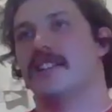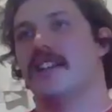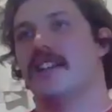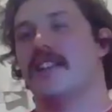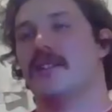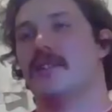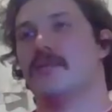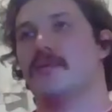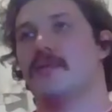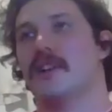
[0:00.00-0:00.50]

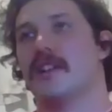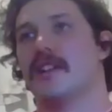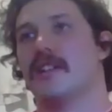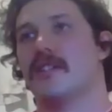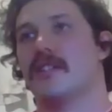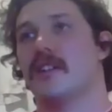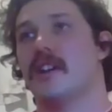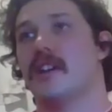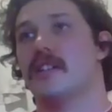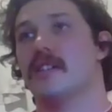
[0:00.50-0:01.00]
they were fucking
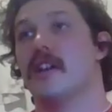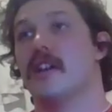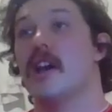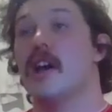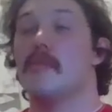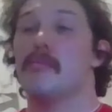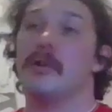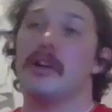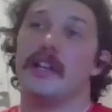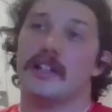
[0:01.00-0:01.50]
great.
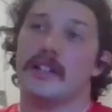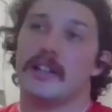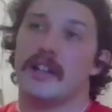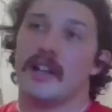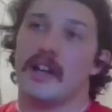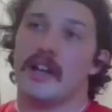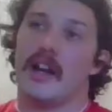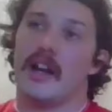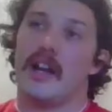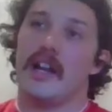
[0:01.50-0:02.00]

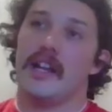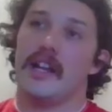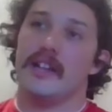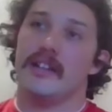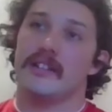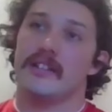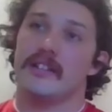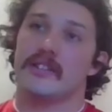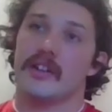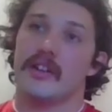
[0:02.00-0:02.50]
But
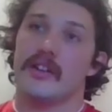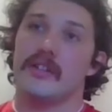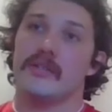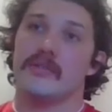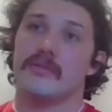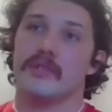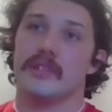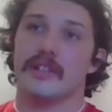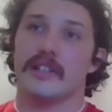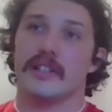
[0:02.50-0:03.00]
I don't
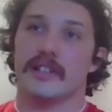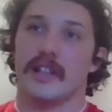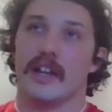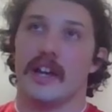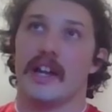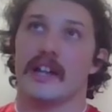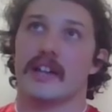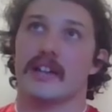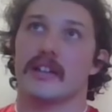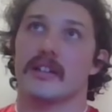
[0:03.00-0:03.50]
really
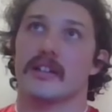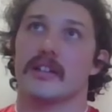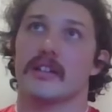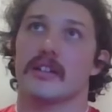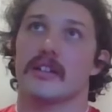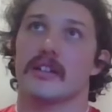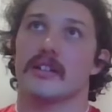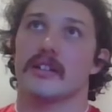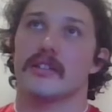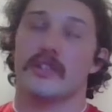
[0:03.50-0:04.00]
like.
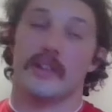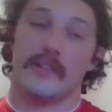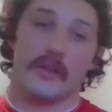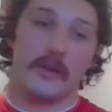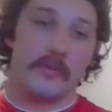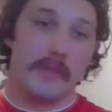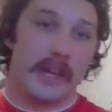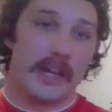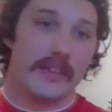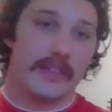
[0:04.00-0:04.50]
Sorry,
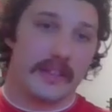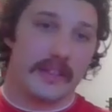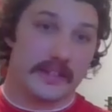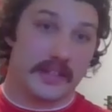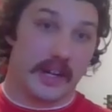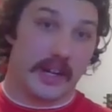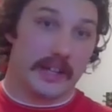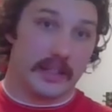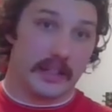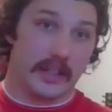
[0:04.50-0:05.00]
there are many things
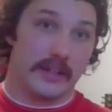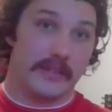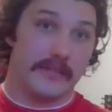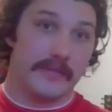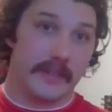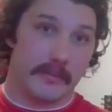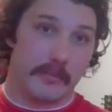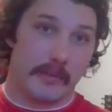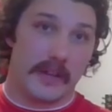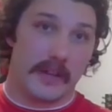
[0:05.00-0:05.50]
that I
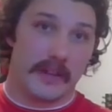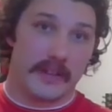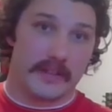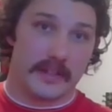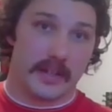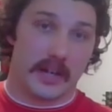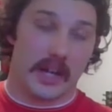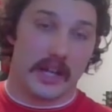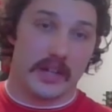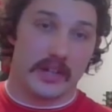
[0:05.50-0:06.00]
love and many things
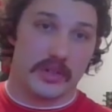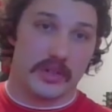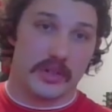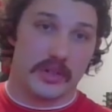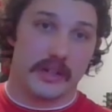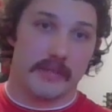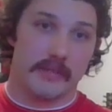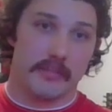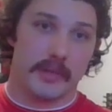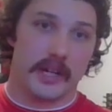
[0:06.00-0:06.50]
that I
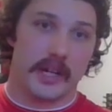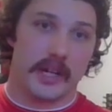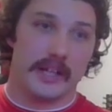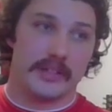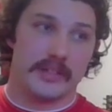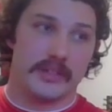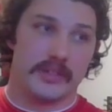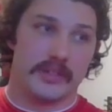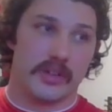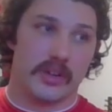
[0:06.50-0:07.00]
enjoy, but
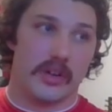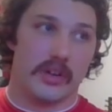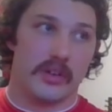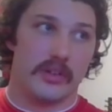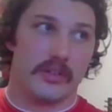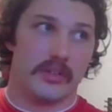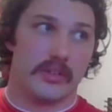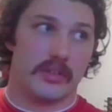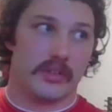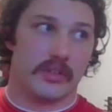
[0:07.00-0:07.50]
I
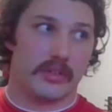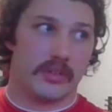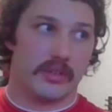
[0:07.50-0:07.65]
don't